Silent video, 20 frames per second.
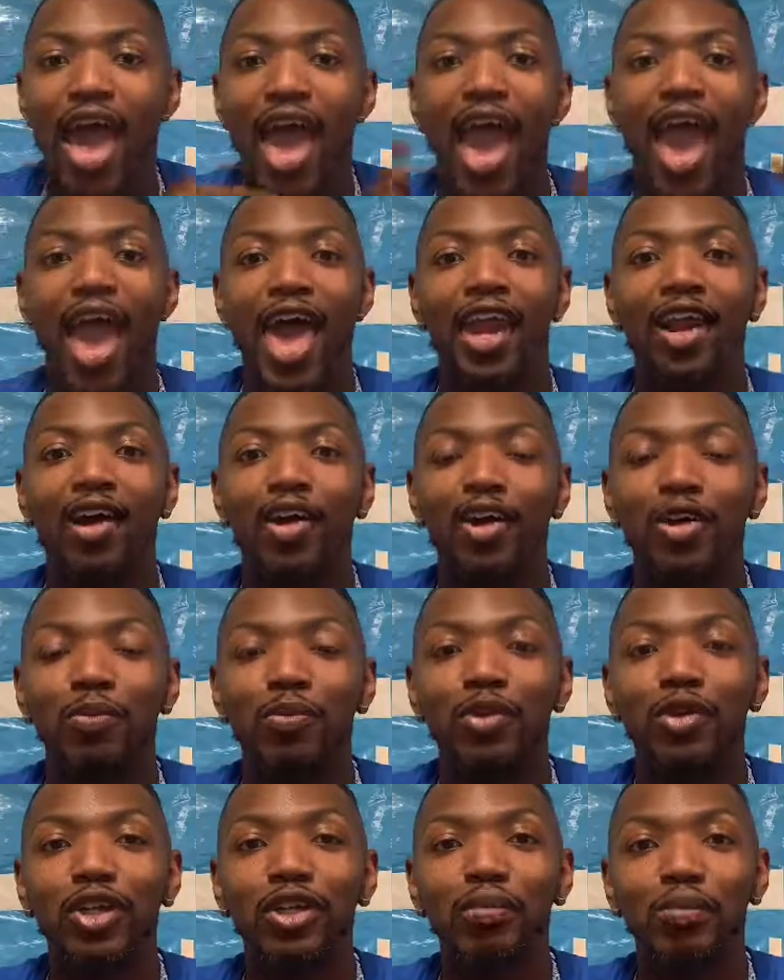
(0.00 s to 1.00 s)
at our
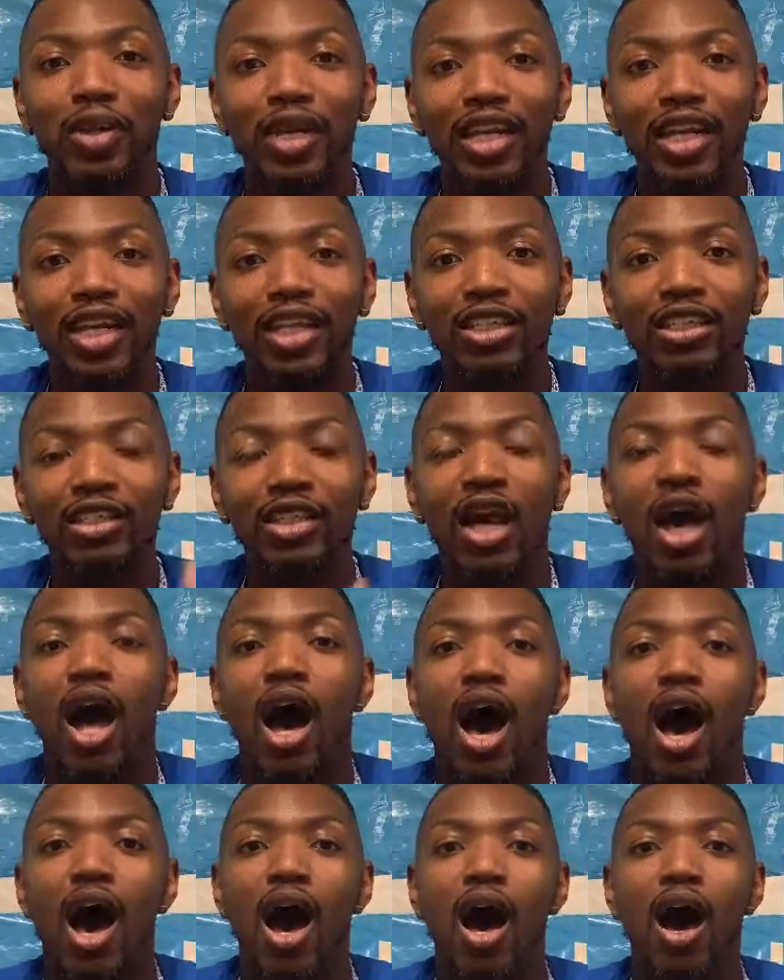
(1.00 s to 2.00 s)
community meetings.
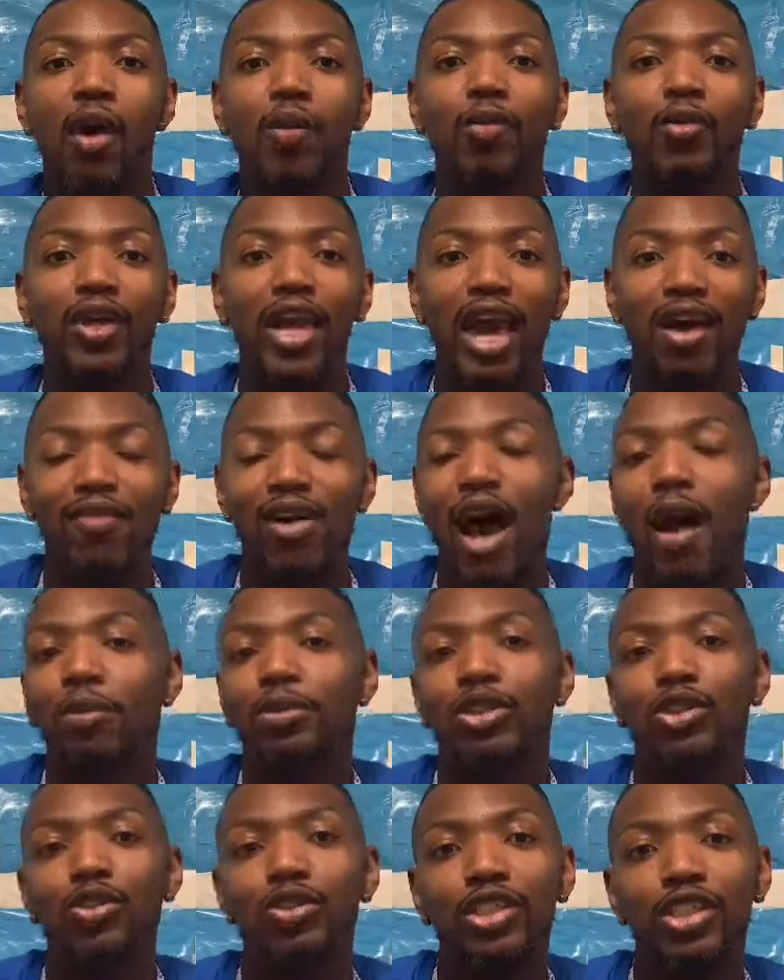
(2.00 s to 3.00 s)
We have an
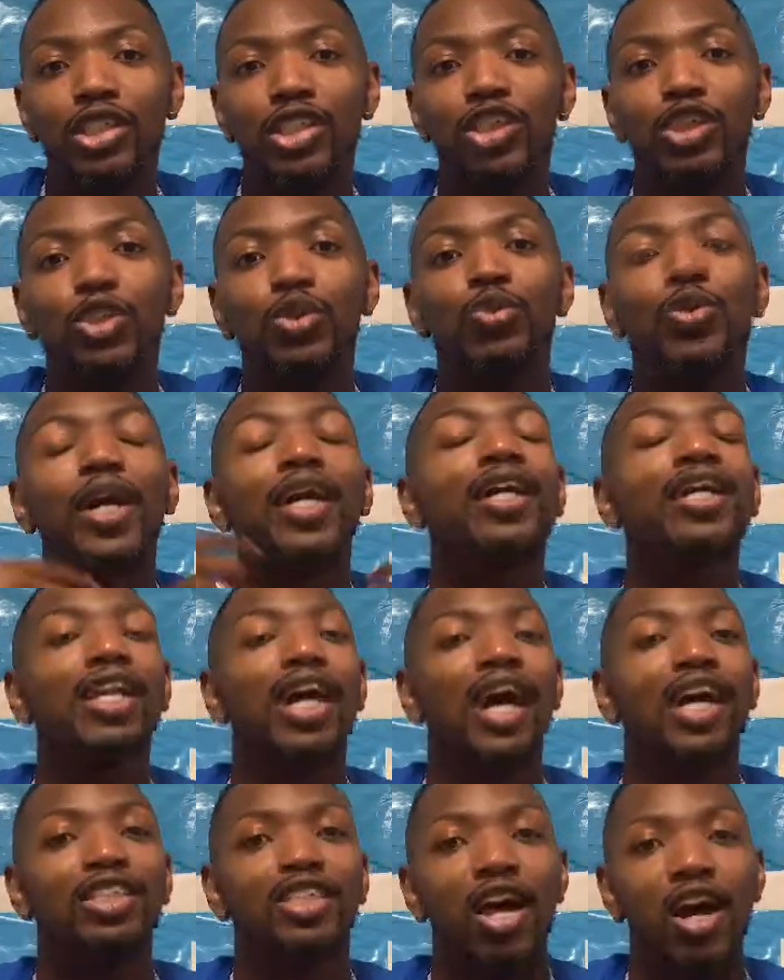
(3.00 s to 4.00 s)
opportunity to
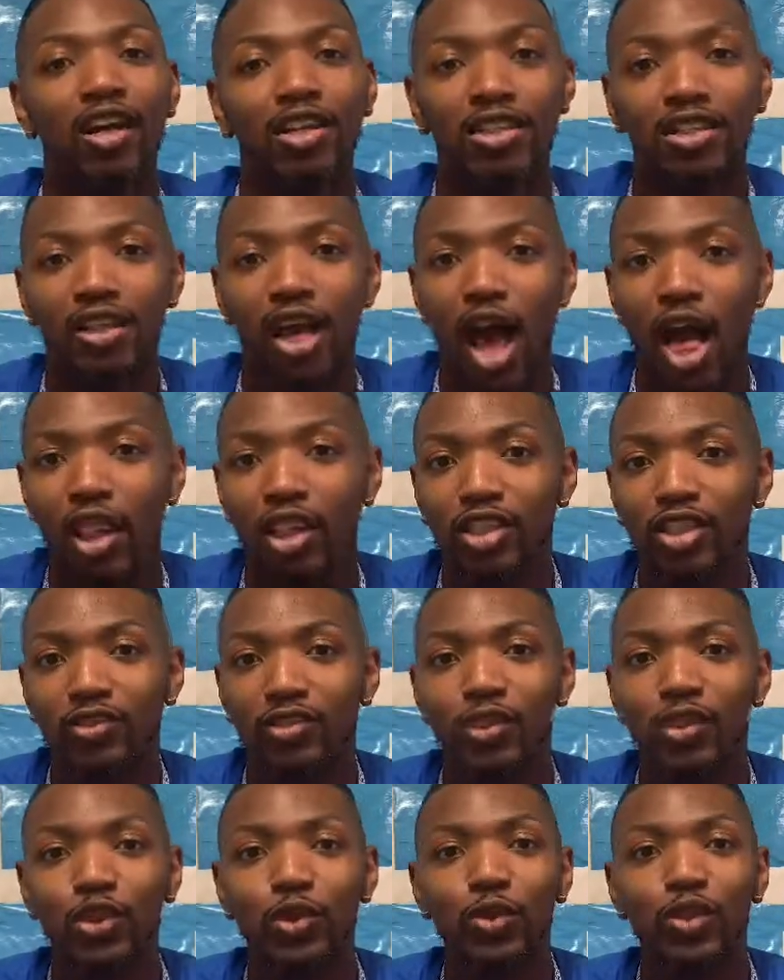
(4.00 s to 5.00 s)
recognize our scholars
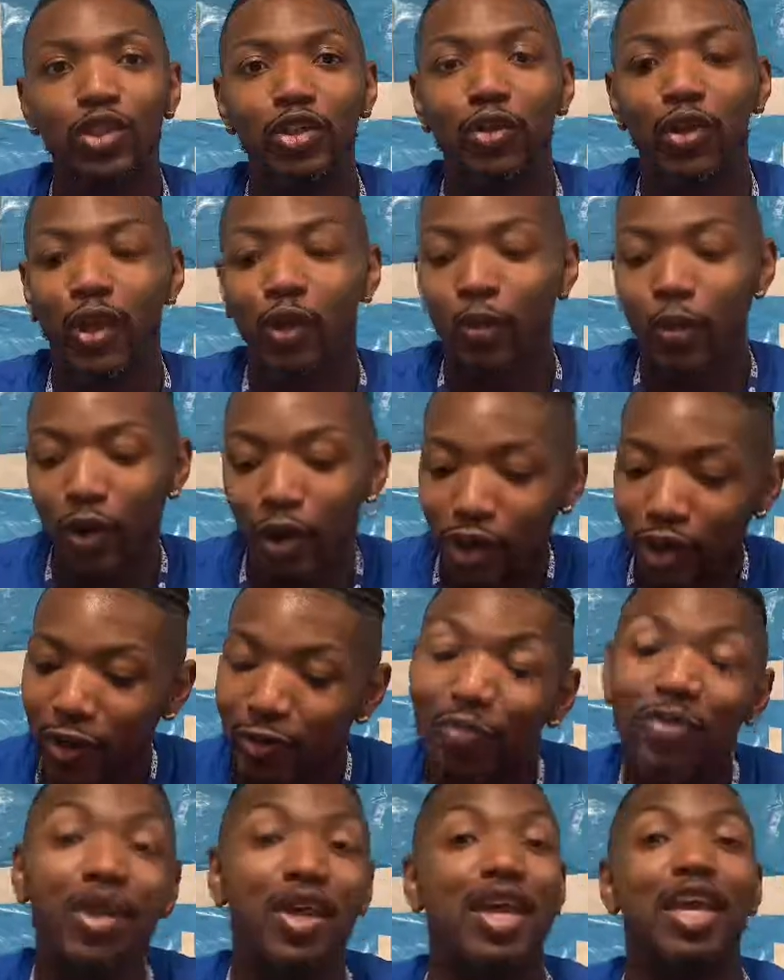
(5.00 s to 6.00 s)
for doing great work.
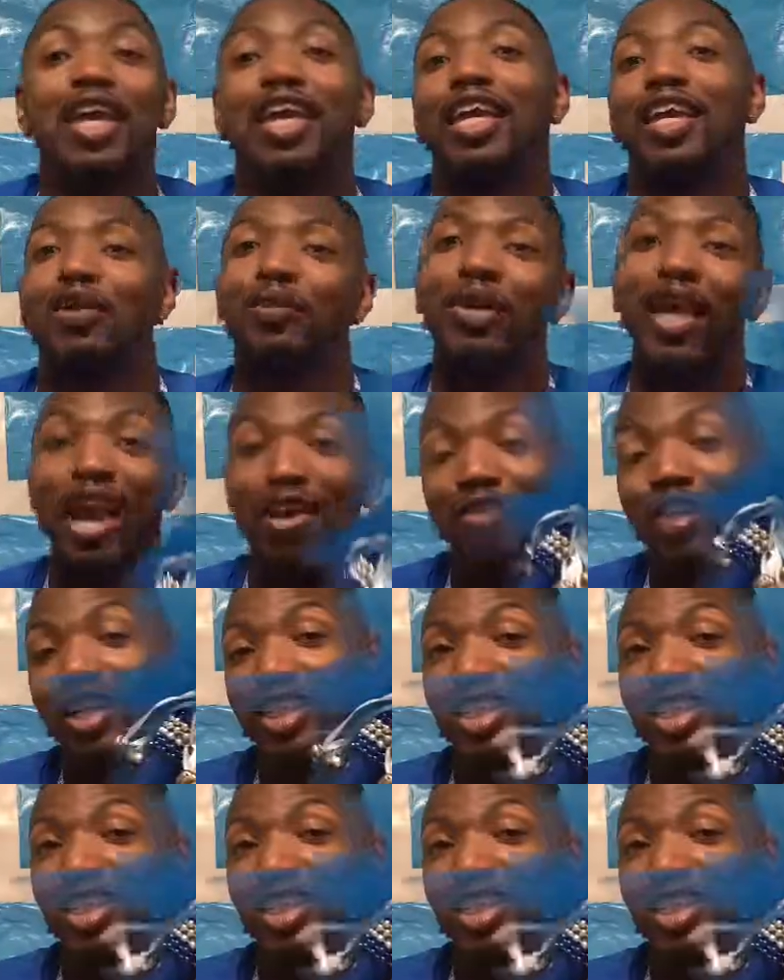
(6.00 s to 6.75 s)
We have our